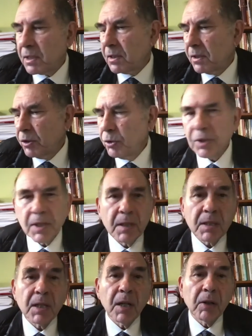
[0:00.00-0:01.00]

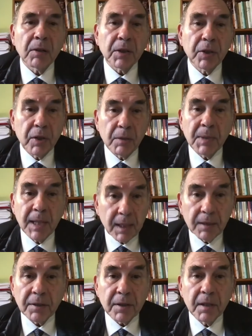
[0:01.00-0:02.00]
user's long-term
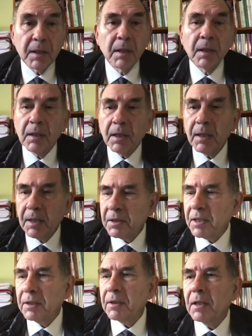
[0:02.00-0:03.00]
health, et
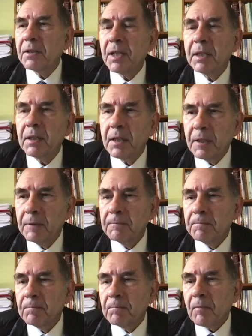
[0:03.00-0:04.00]
cetera, et cetera.
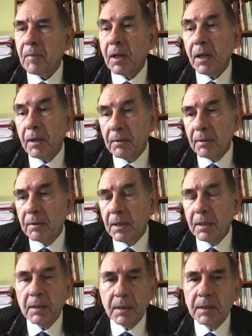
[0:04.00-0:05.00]

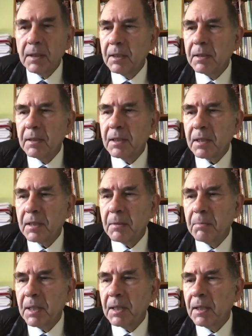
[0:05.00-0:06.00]
This is a
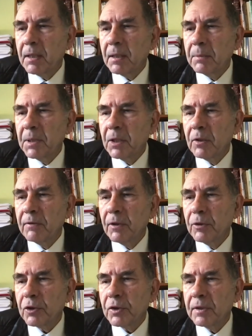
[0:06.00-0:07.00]
big
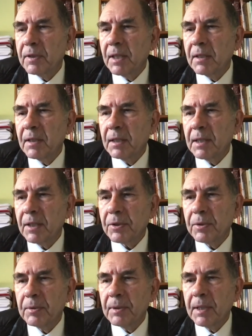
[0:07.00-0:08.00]
revolution that has
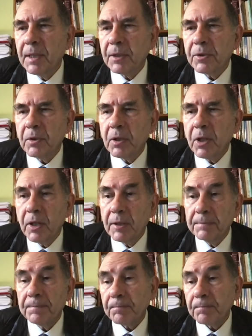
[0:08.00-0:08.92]
to occur,